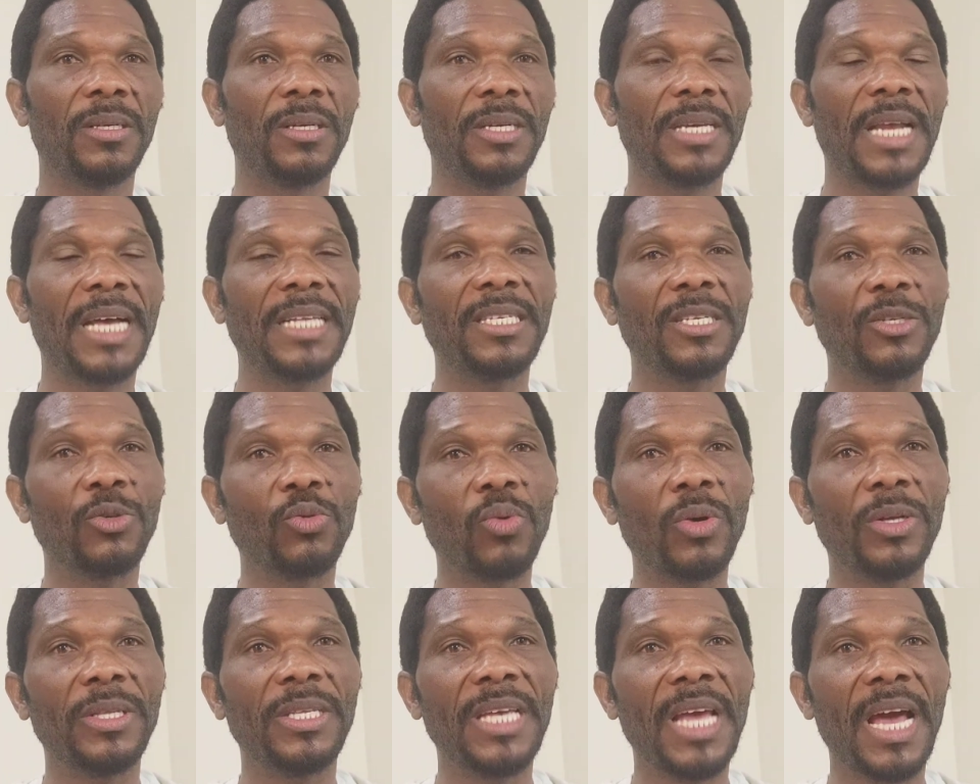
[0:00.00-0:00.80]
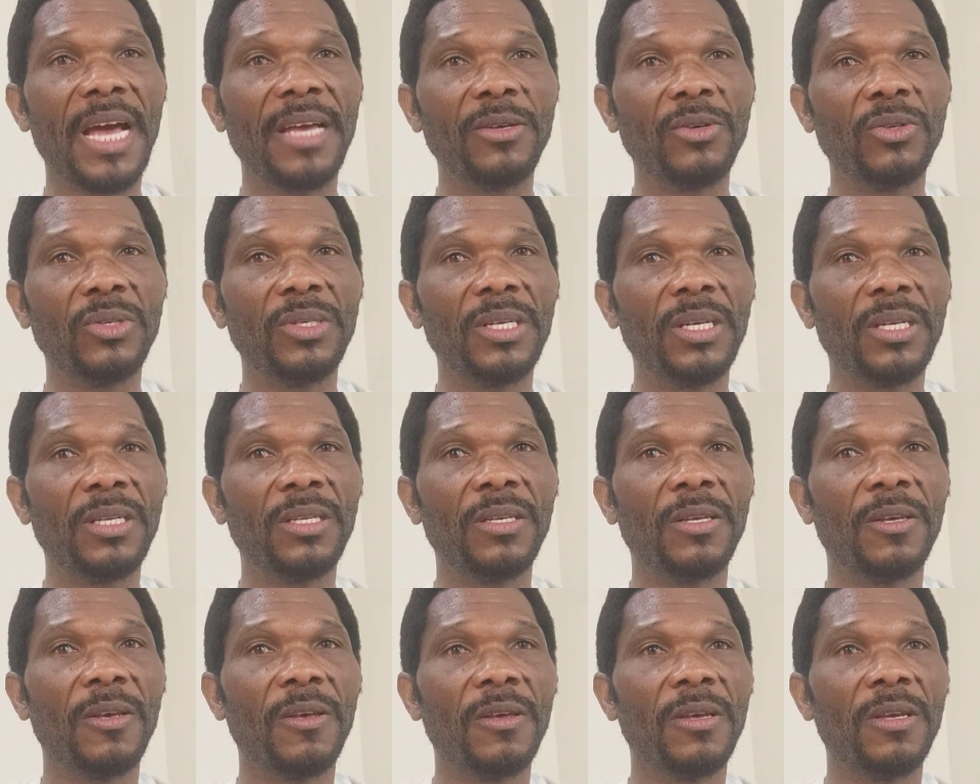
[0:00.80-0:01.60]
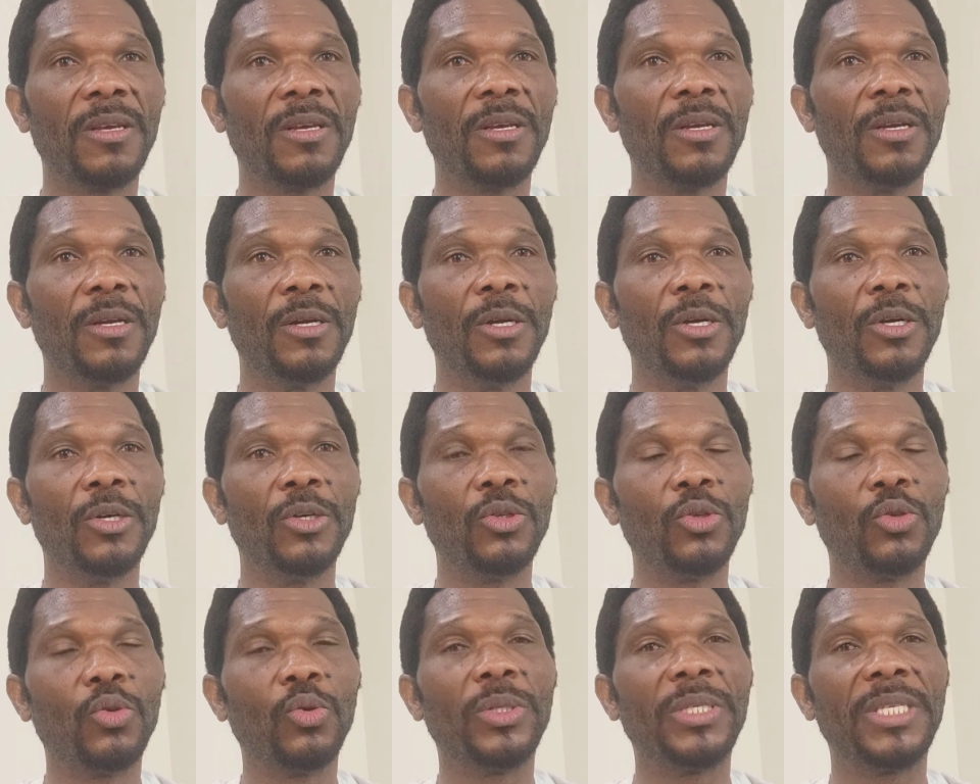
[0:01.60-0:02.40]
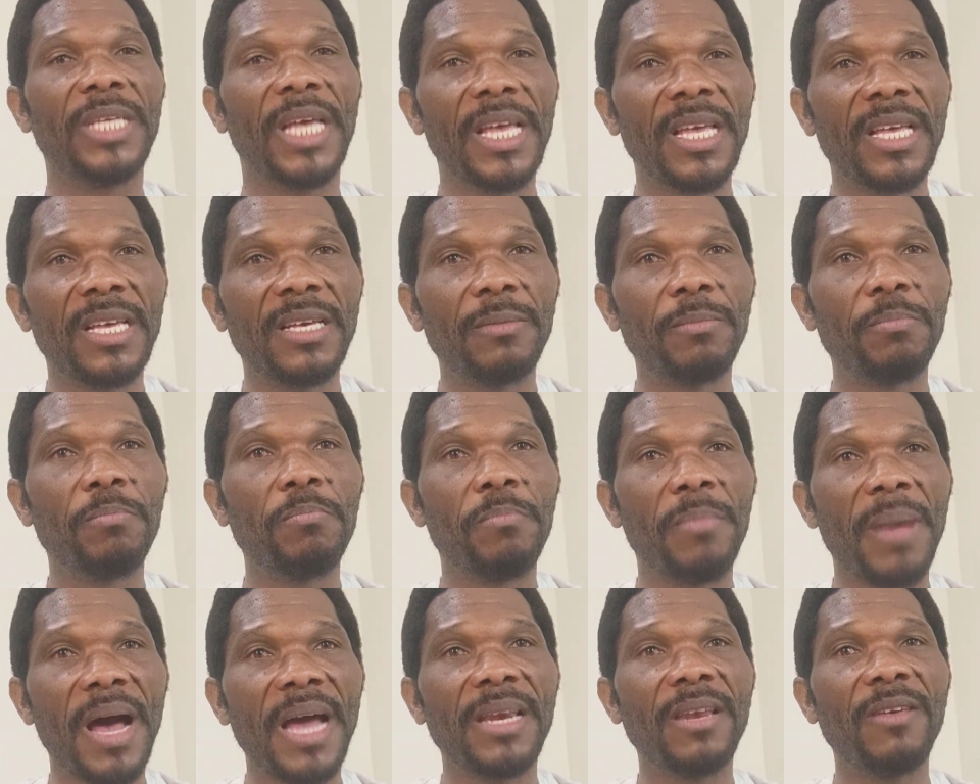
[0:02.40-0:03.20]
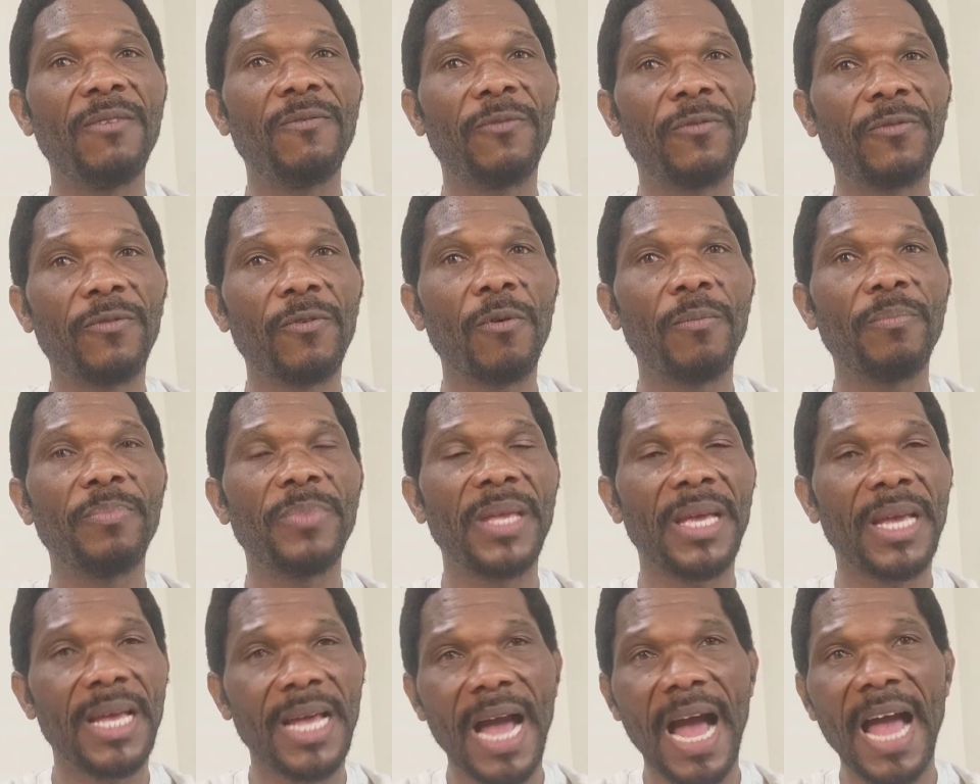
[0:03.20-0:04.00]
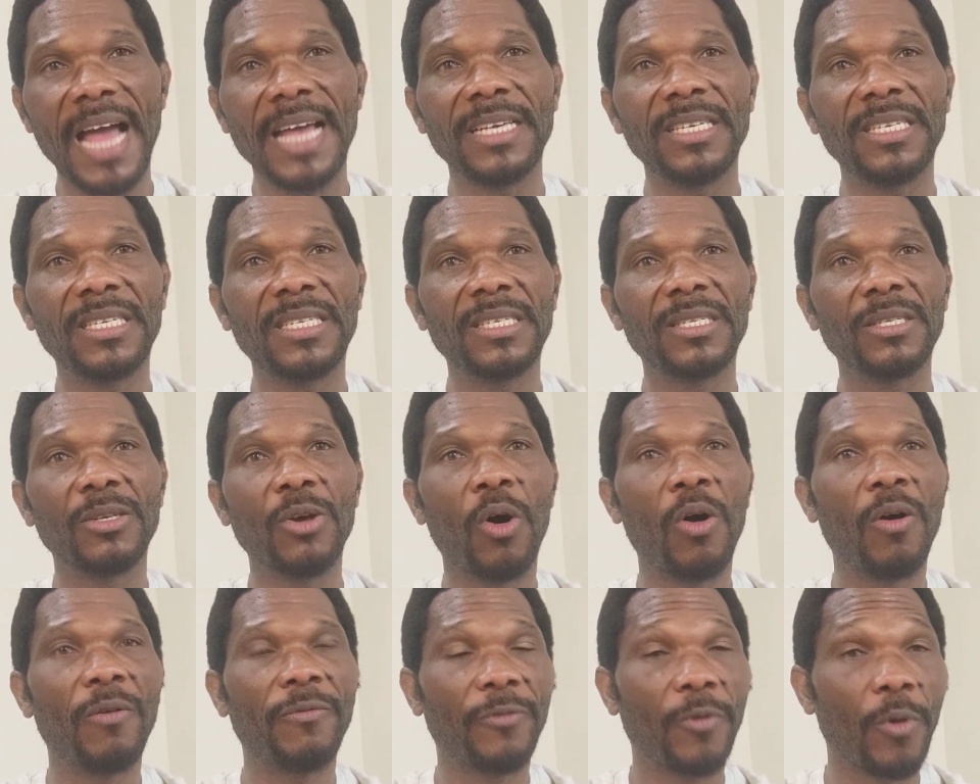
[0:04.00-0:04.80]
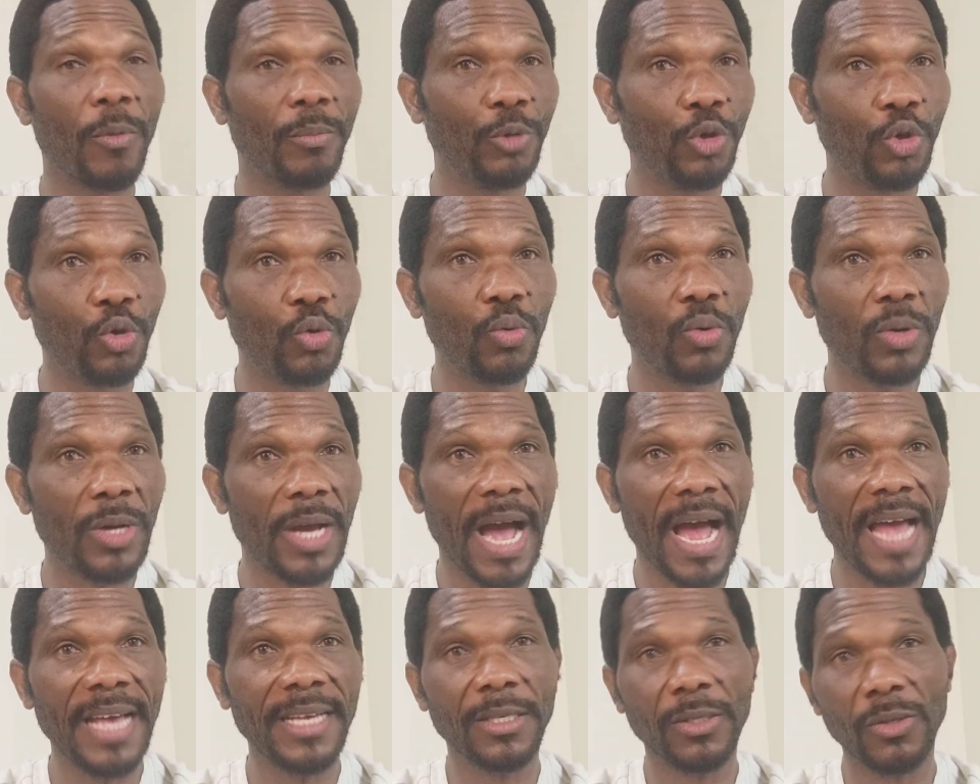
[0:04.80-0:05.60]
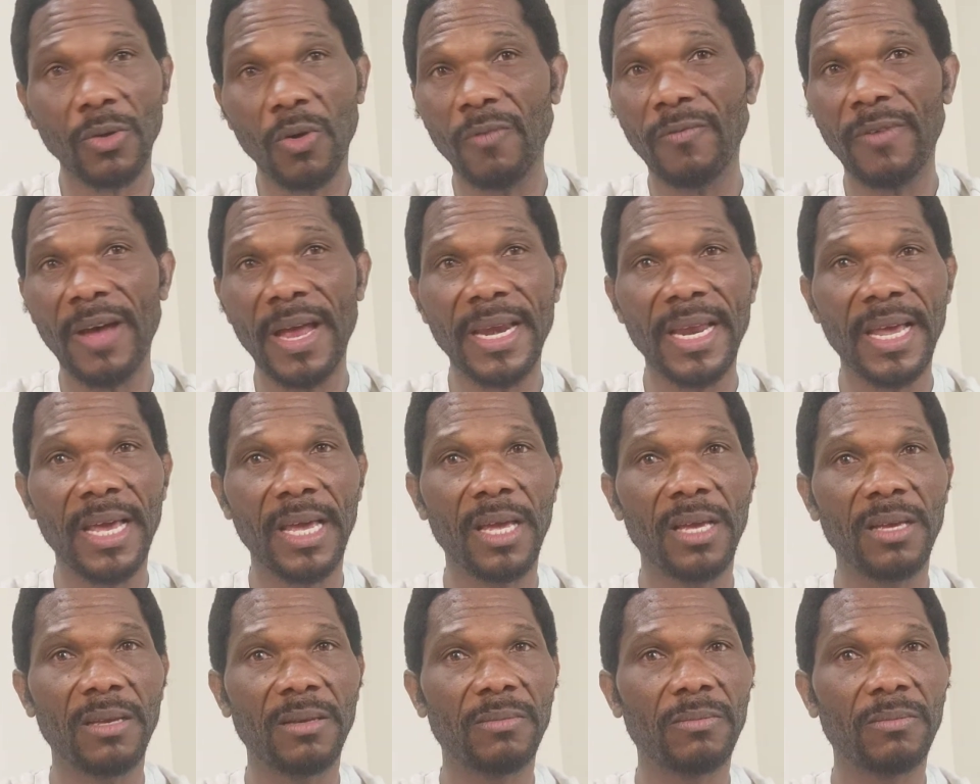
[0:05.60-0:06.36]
That is what they are using to take money from the guys or from you guys over there.